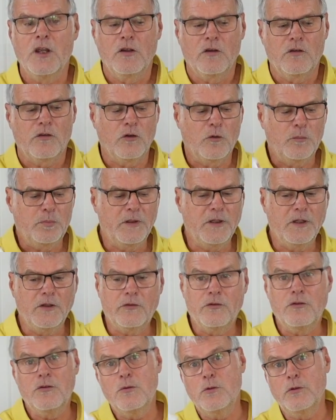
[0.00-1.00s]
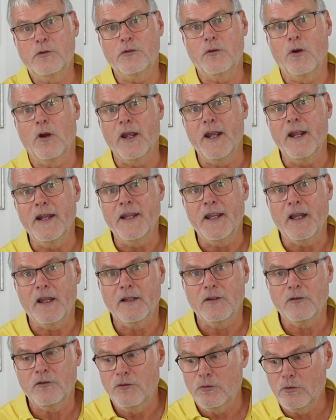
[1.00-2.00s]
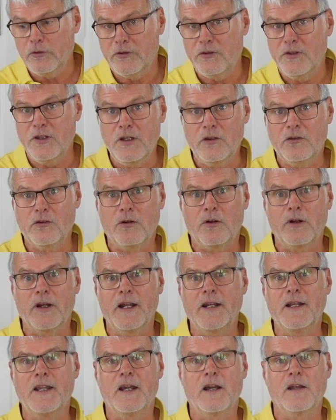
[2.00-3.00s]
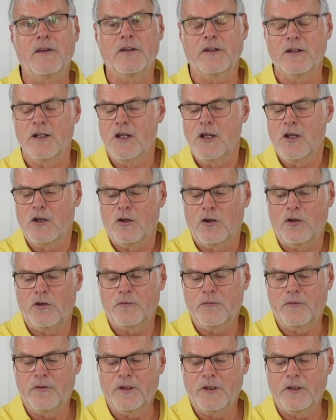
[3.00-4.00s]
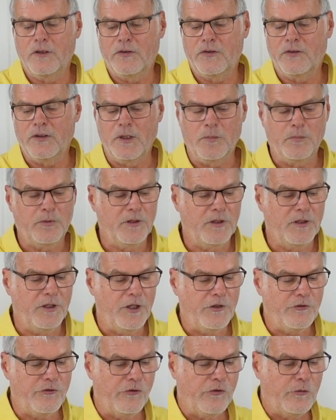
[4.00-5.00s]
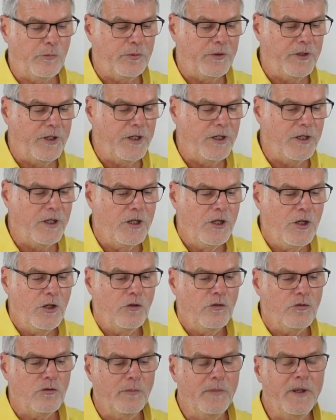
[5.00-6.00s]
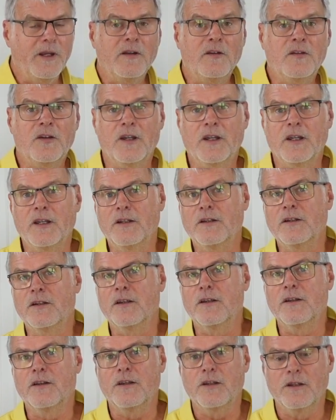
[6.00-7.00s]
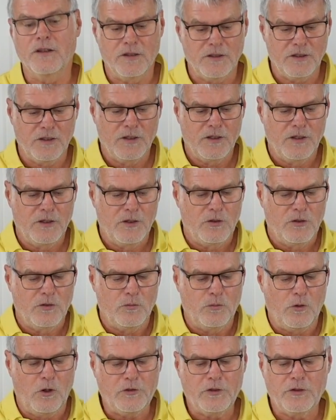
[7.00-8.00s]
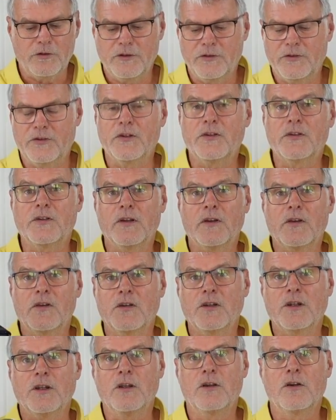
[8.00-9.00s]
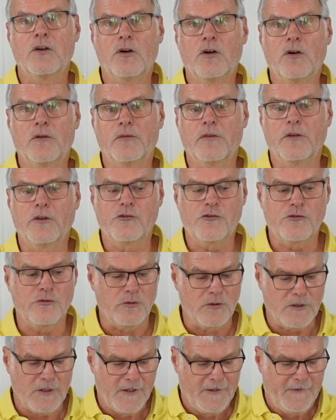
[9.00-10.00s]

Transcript: So please use or any use these or any other of this impregnation spray to maintain the water resistancy of the shoe.